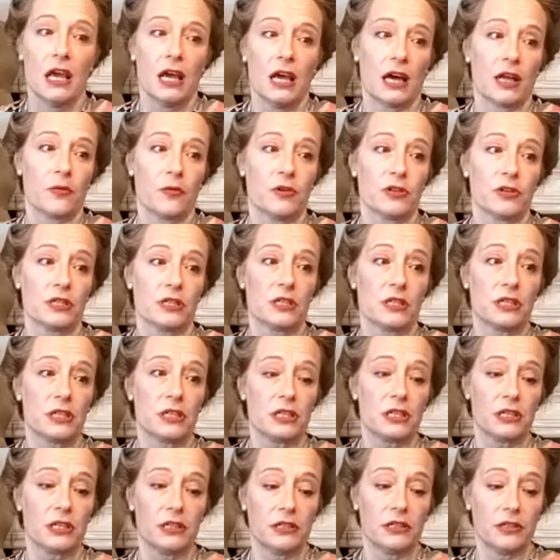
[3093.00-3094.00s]
And it wasn't
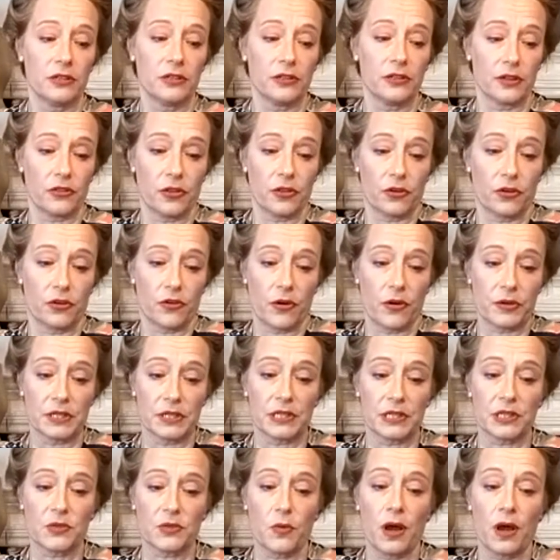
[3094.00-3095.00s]
until the growing
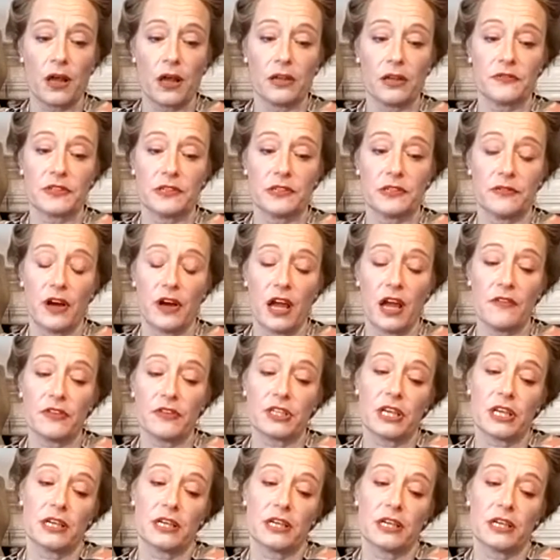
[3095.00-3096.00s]
swell of survivor
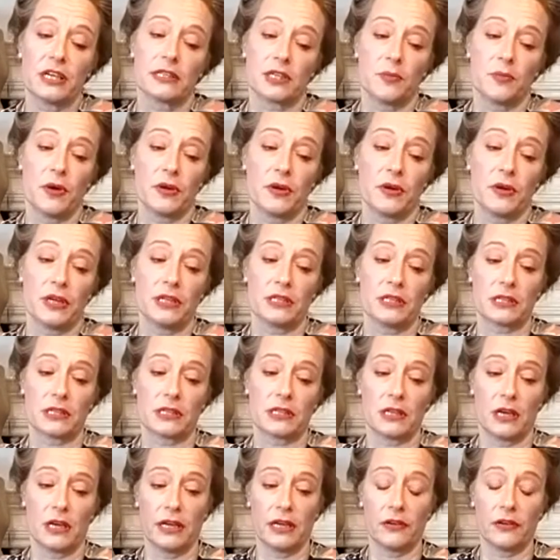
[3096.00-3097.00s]
testimonies
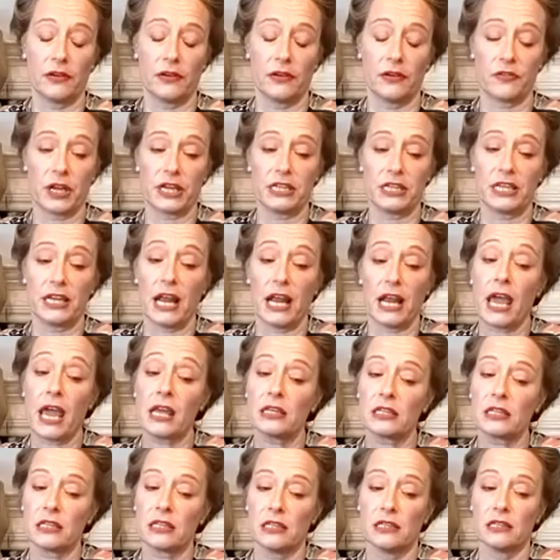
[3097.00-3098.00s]
of the
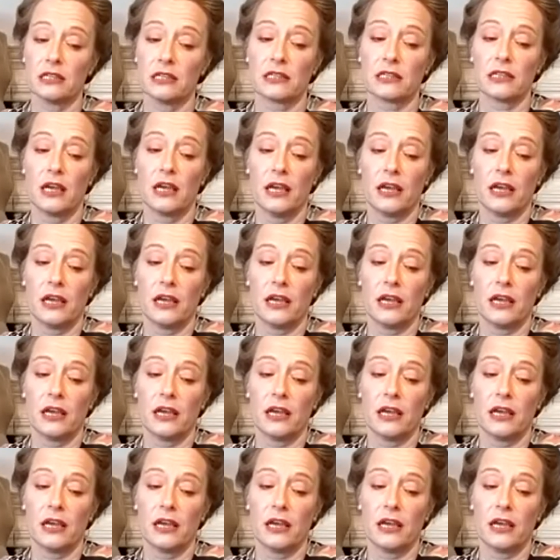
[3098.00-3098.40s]
1980s,